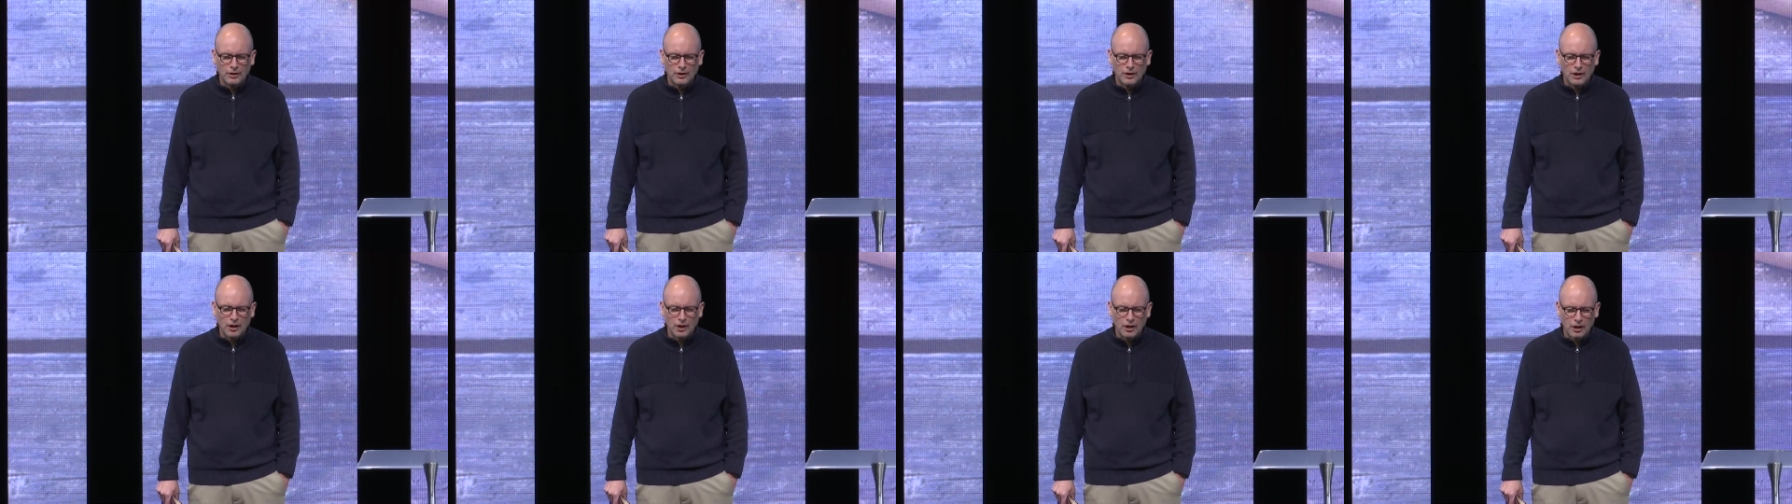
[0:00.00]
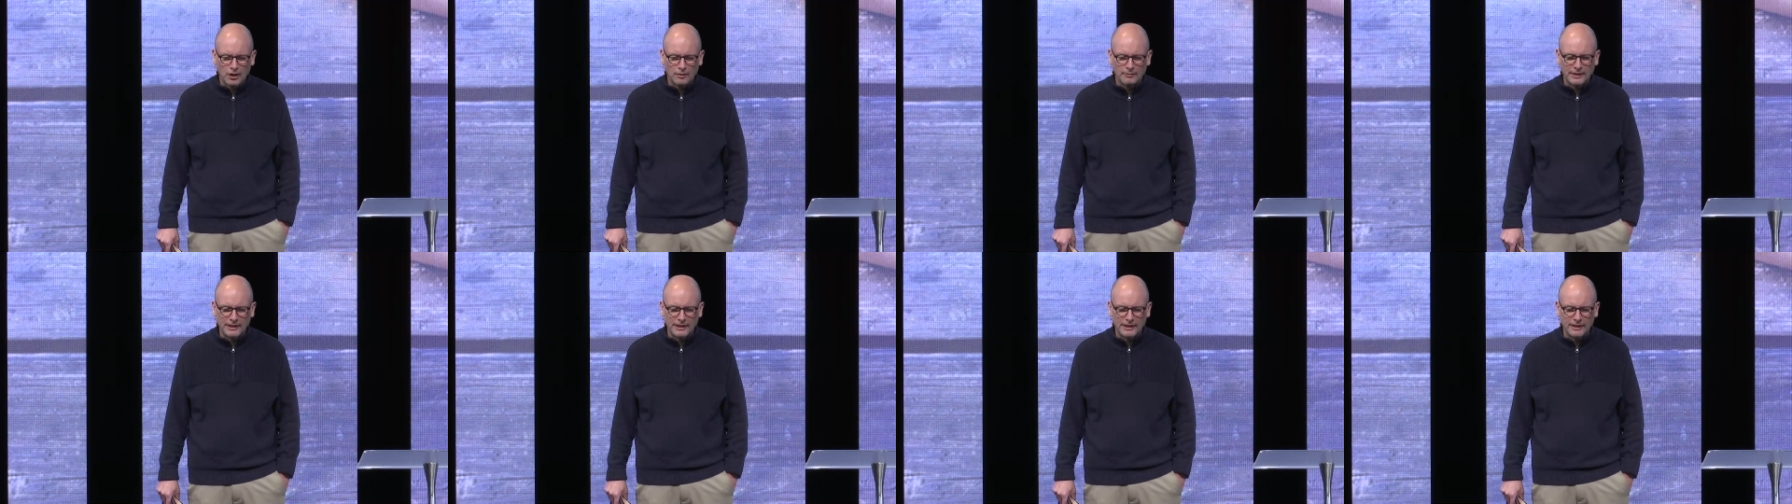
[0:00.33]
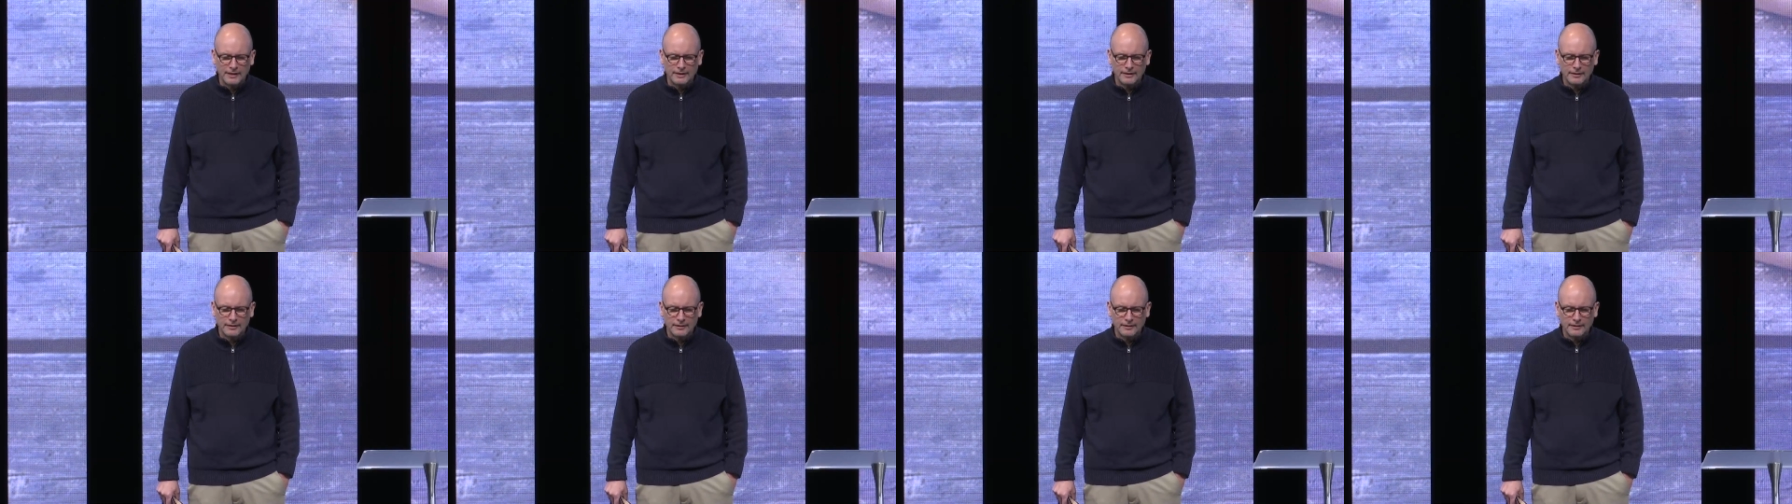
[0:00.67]

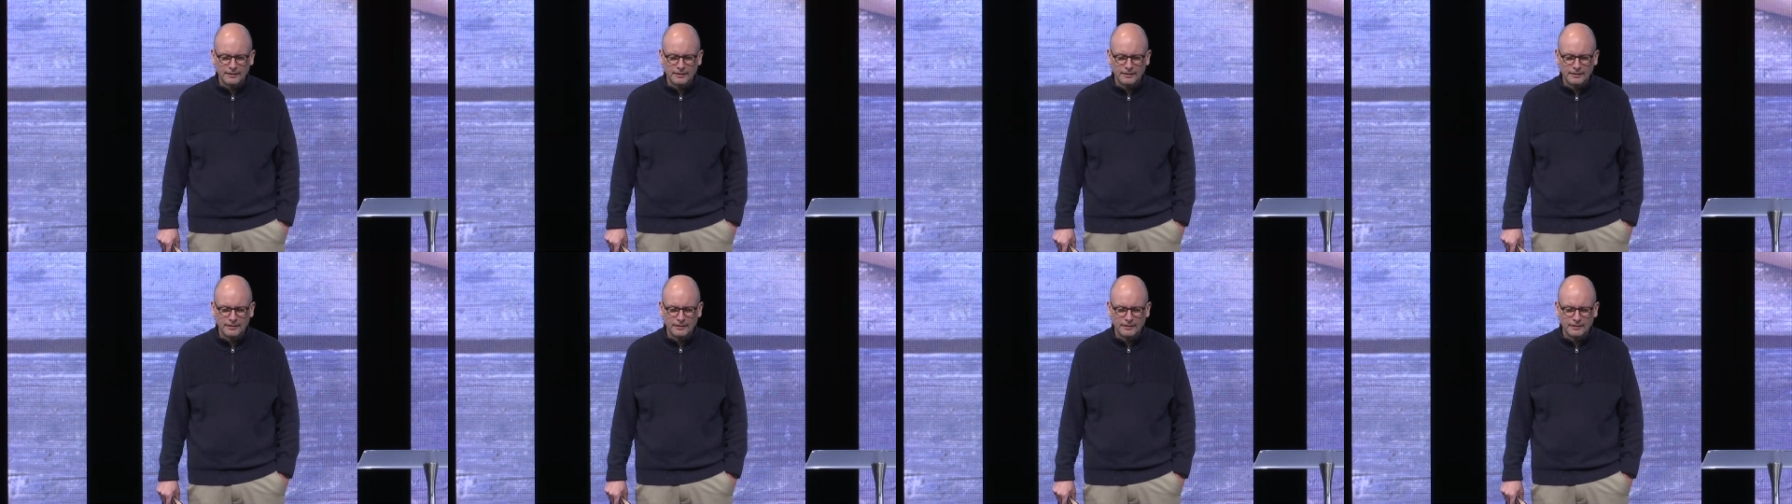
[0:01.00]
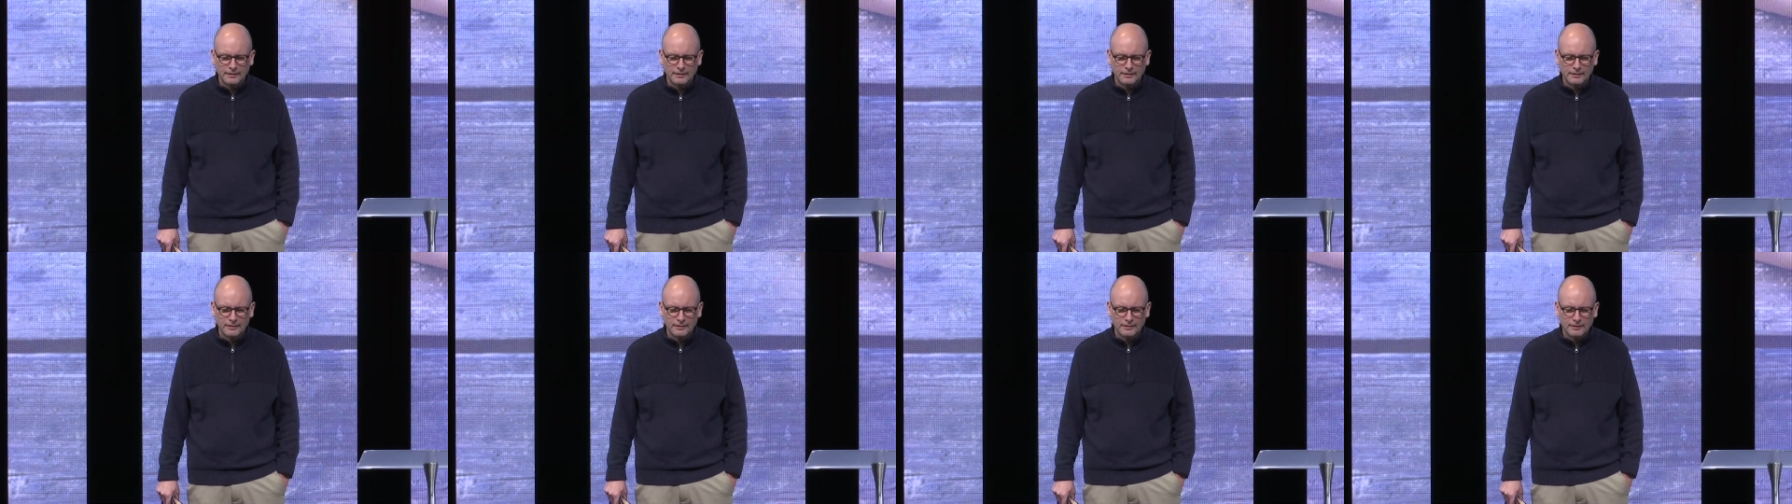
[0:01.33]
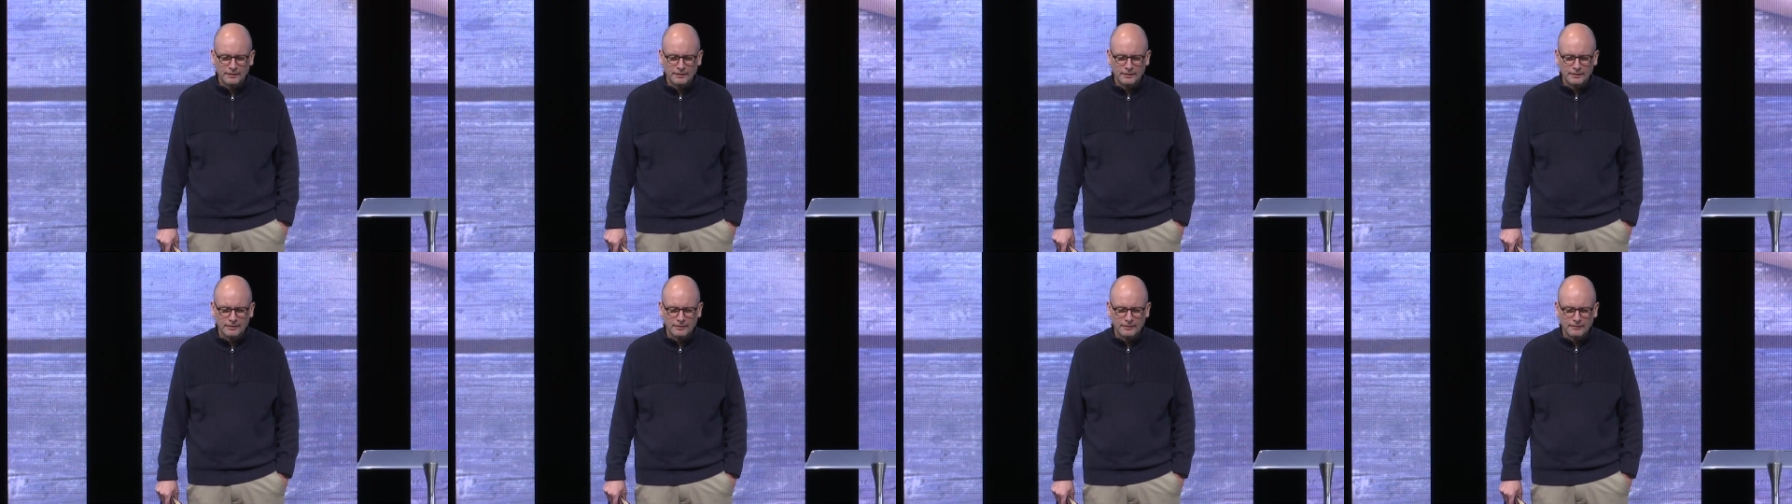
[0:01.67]
harmony
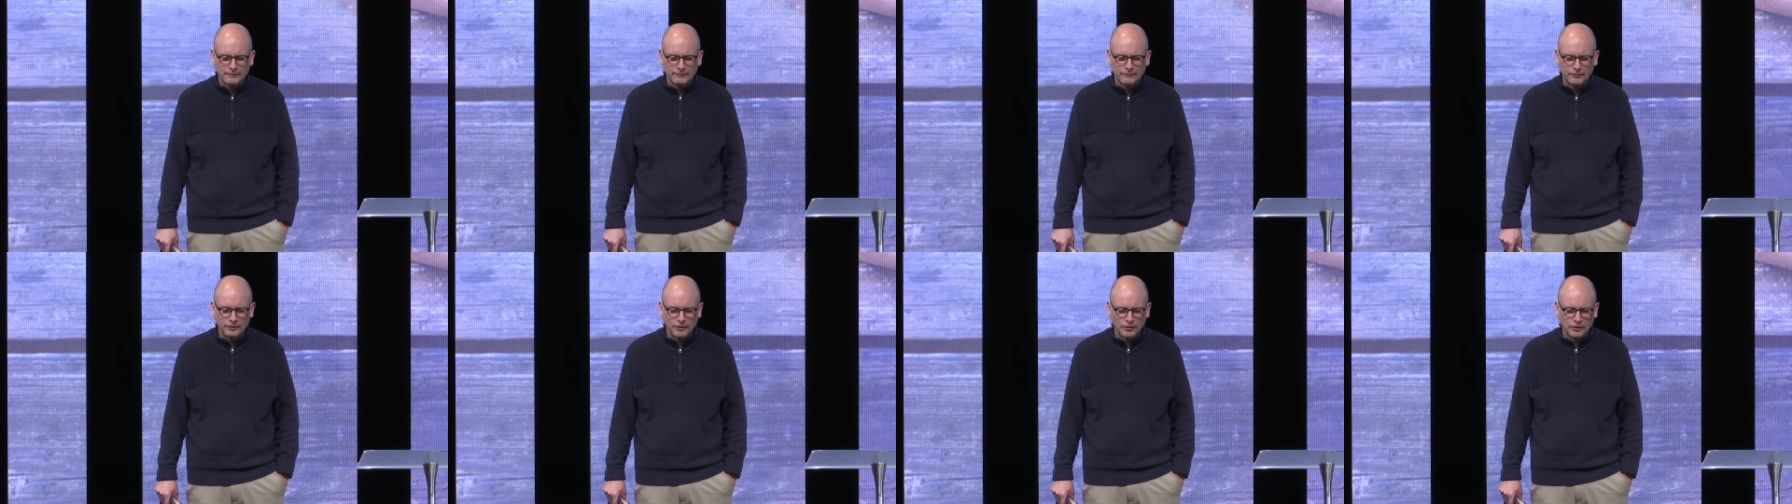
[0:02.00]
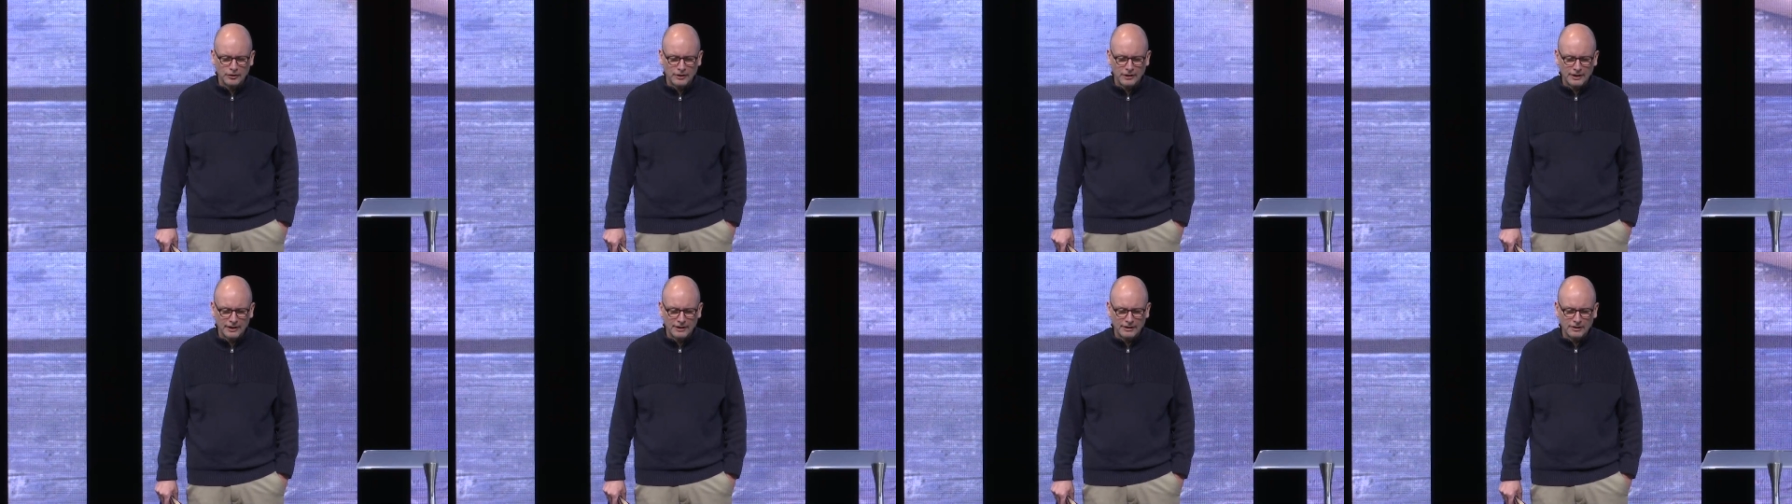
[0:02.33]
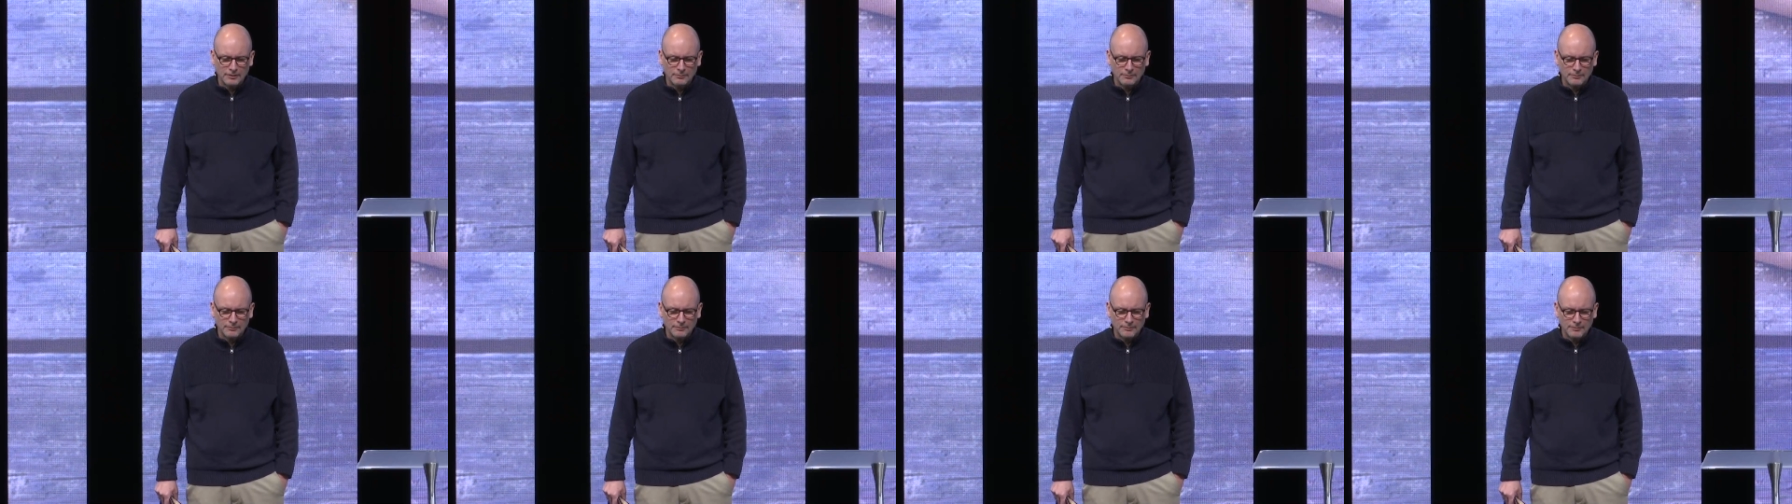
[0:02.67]
for your
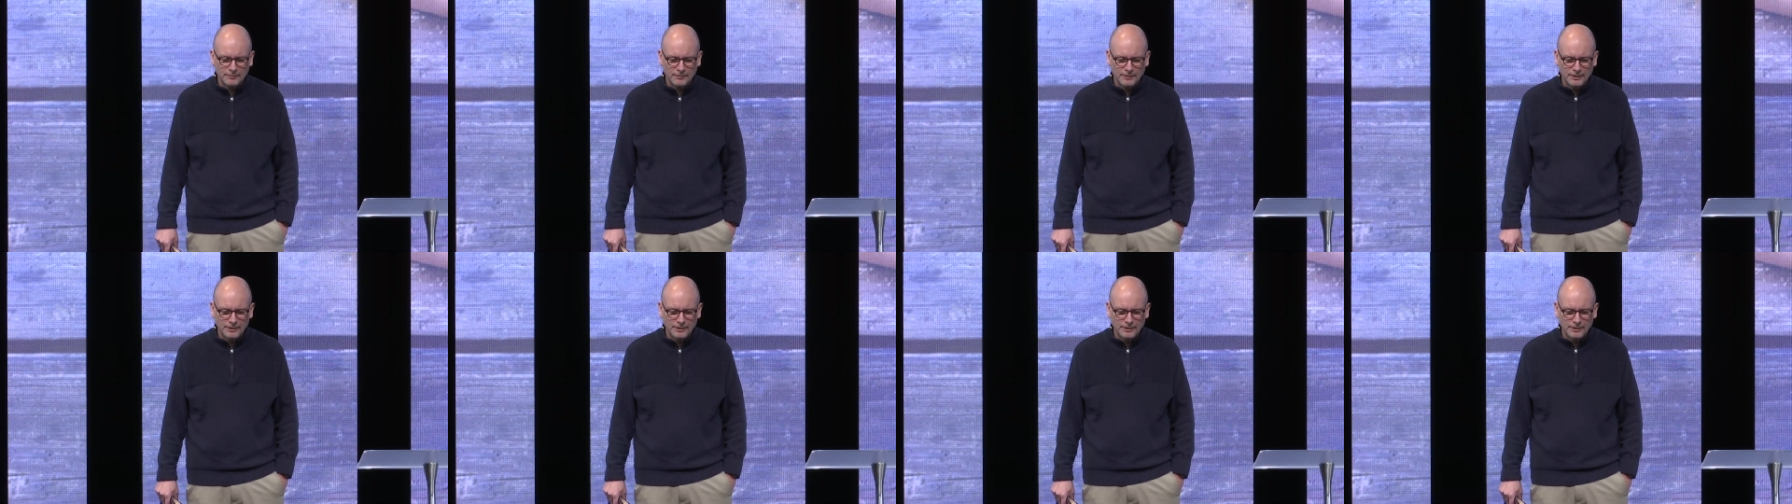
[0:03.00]
kingdom,